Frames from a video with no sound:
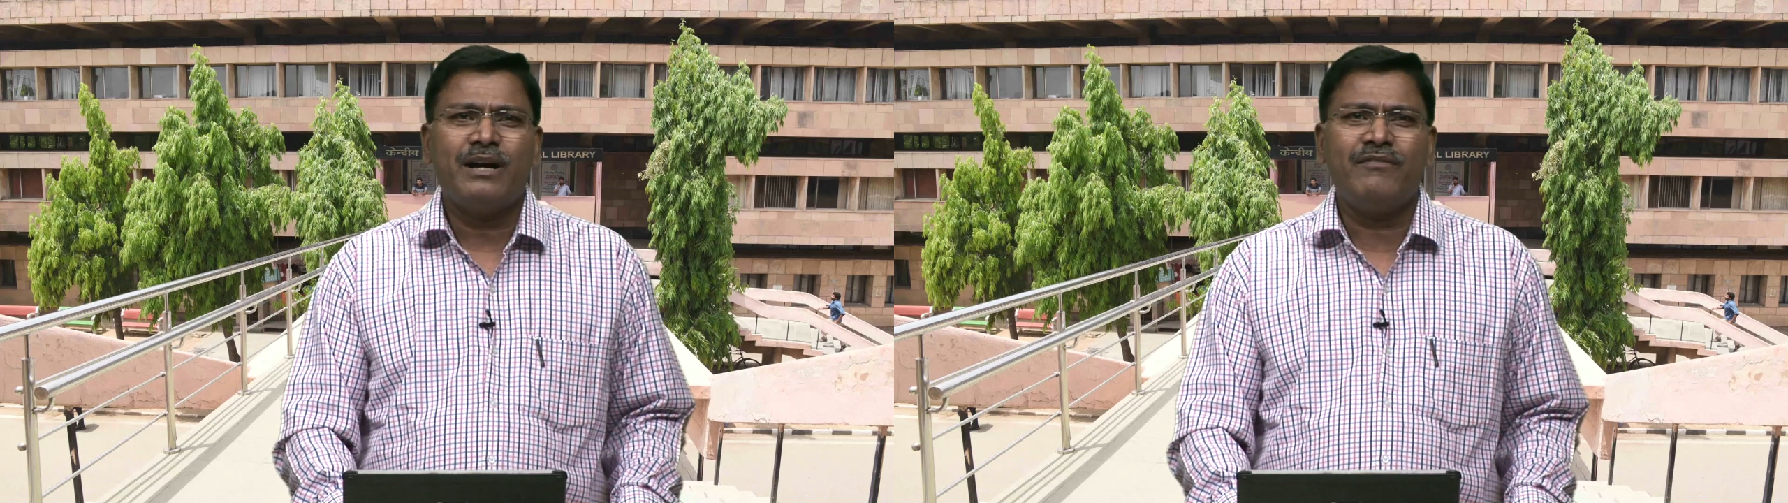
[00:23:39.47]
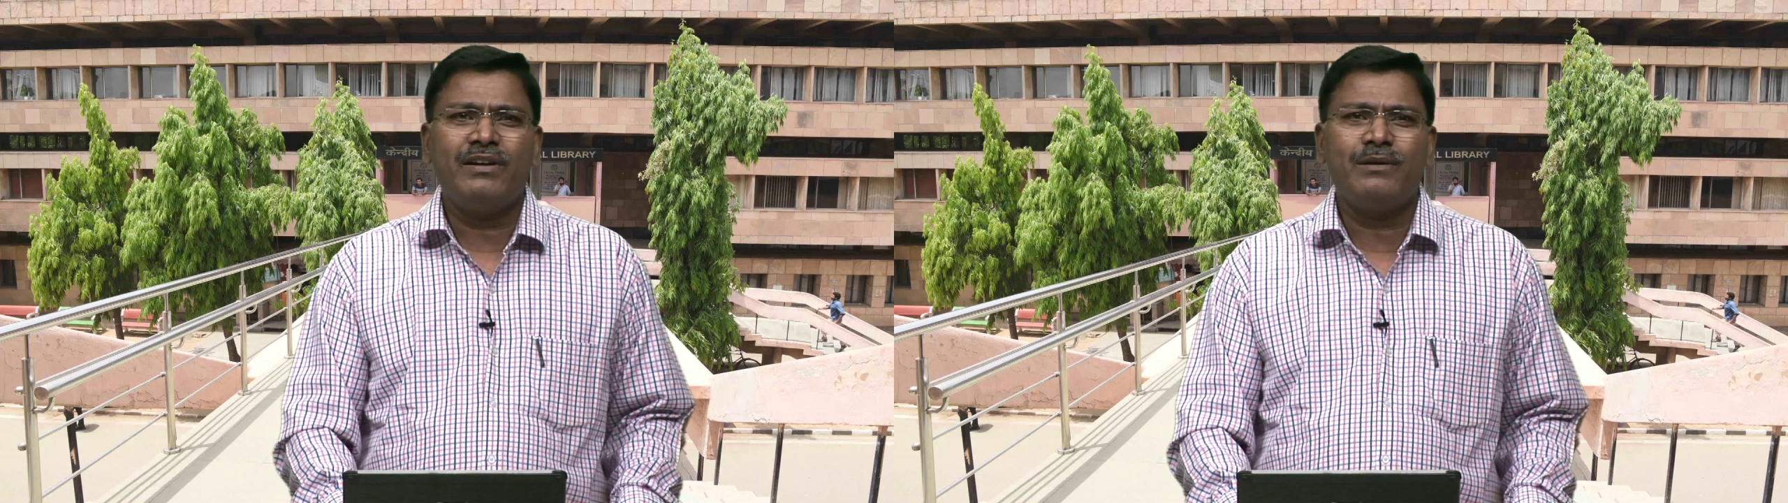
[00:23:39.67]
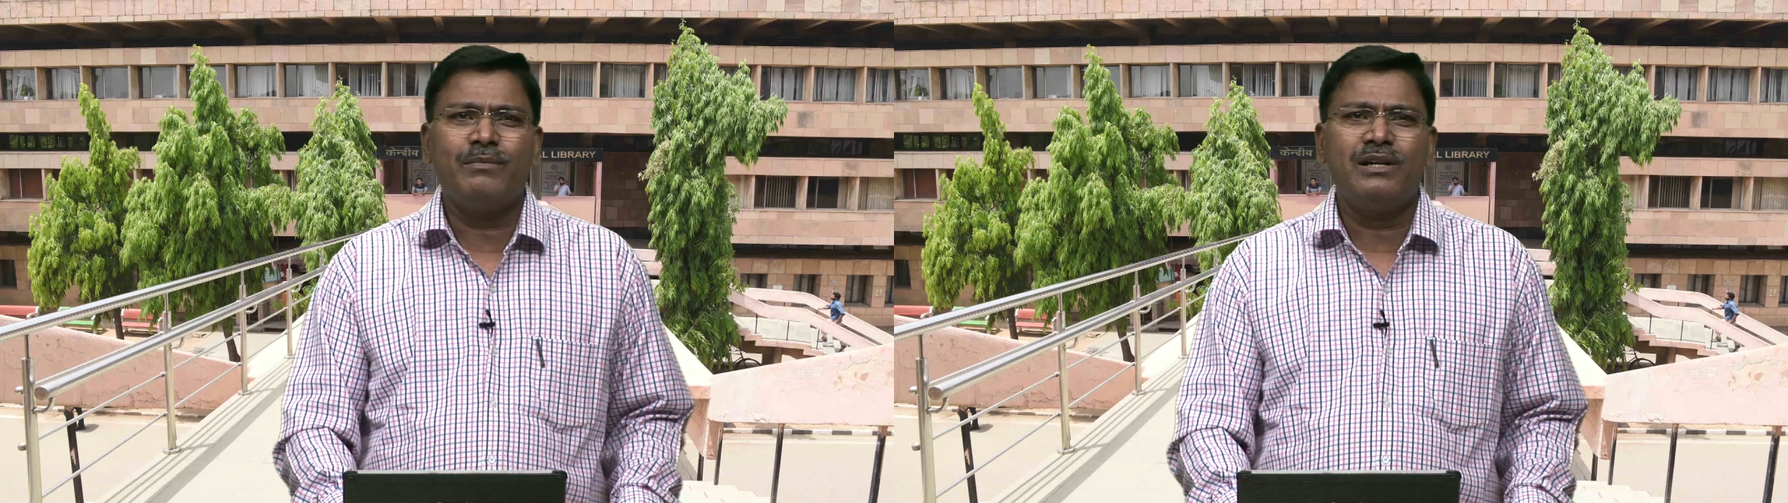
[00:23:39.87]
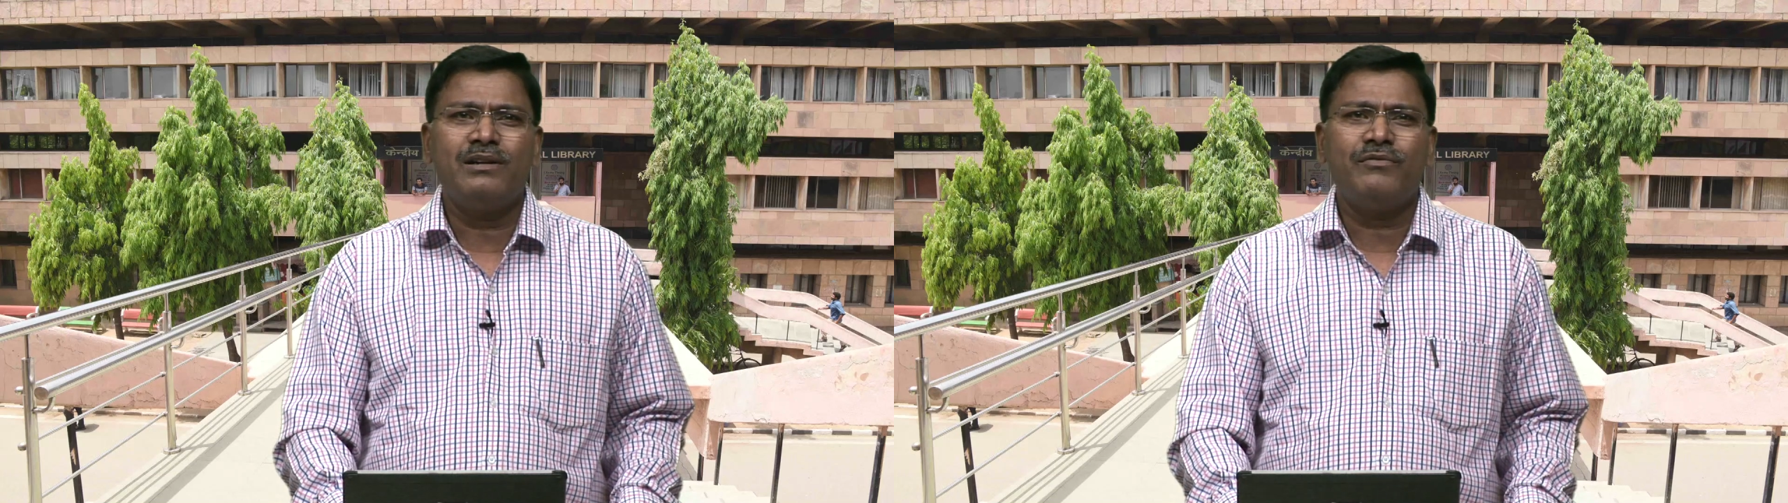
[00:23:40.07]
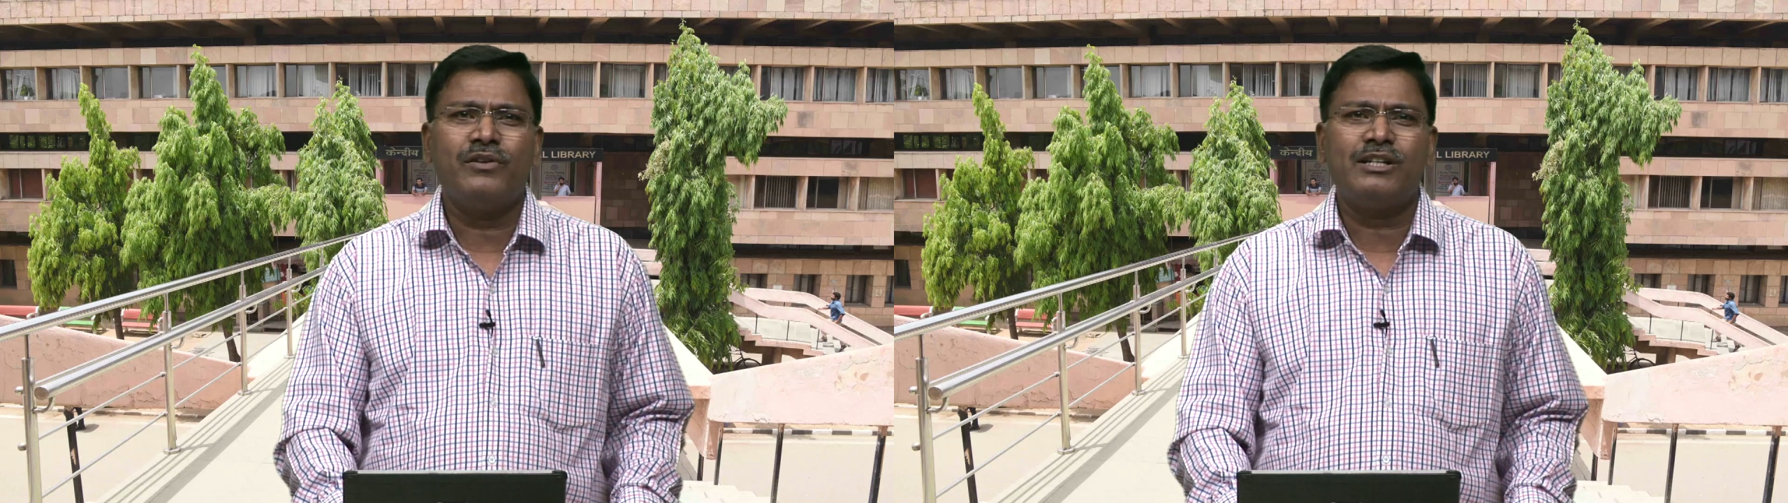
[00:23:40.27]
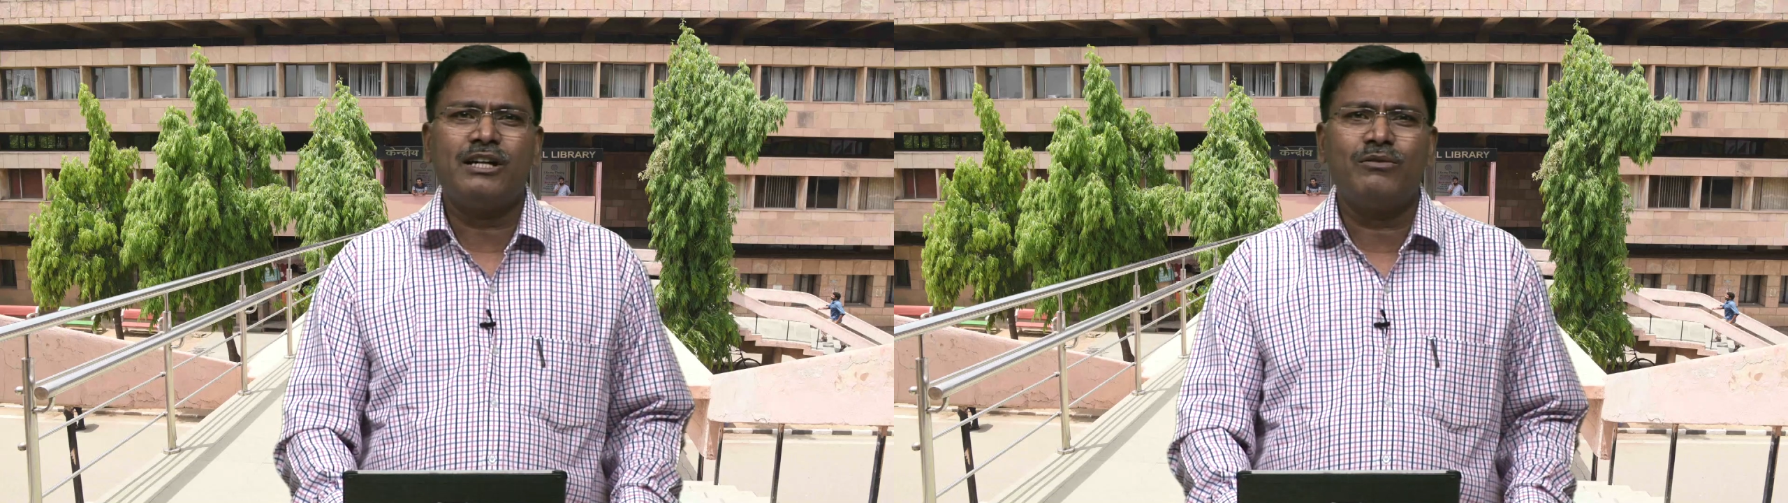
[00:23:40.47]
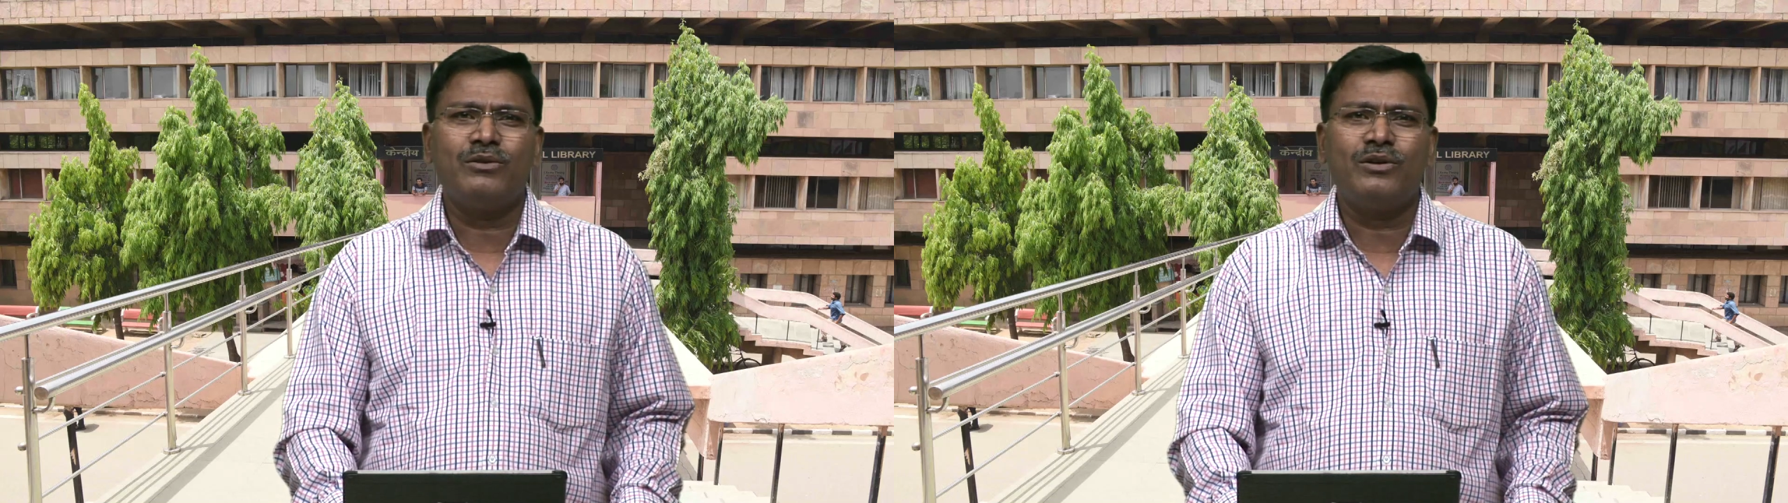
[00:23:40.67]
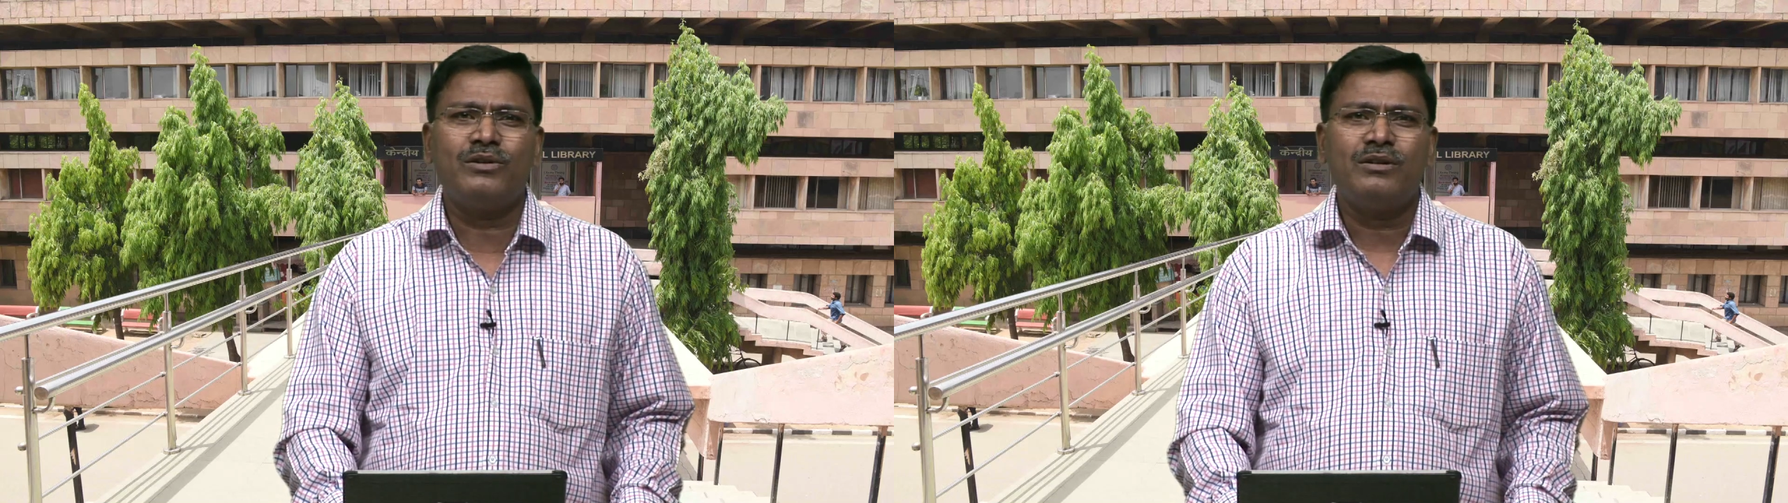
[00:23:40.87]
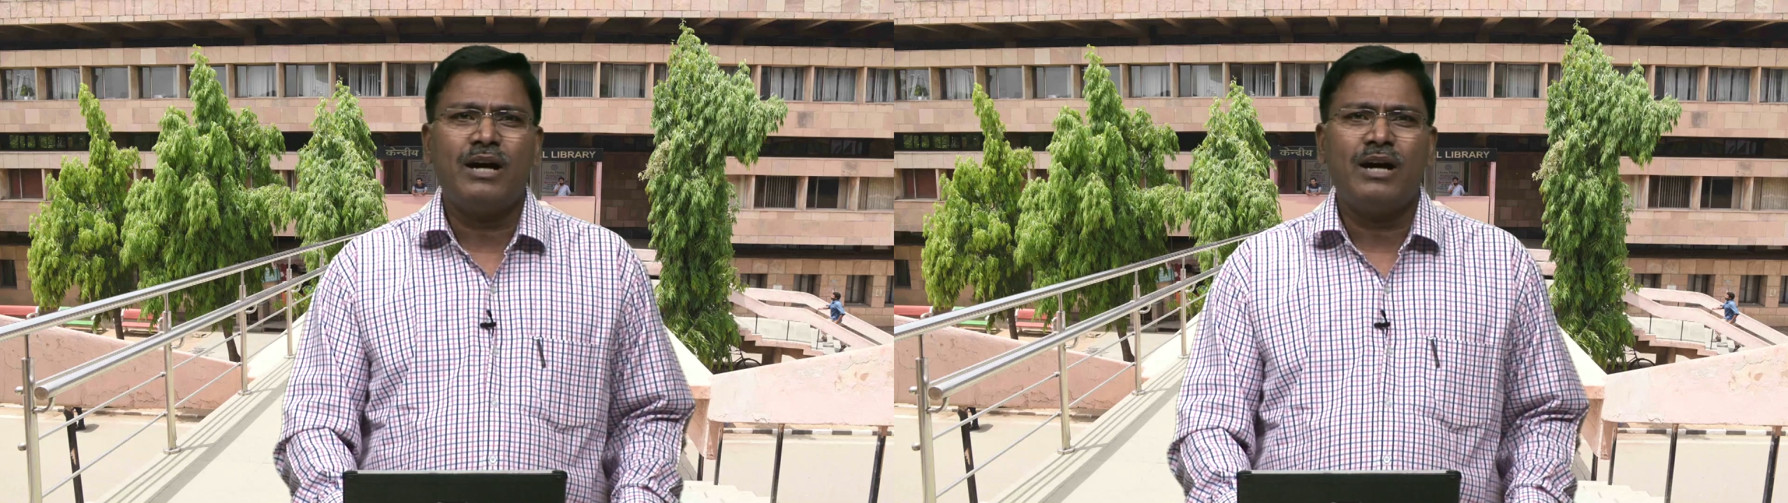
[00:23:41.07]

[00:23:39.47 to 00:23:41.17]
available for download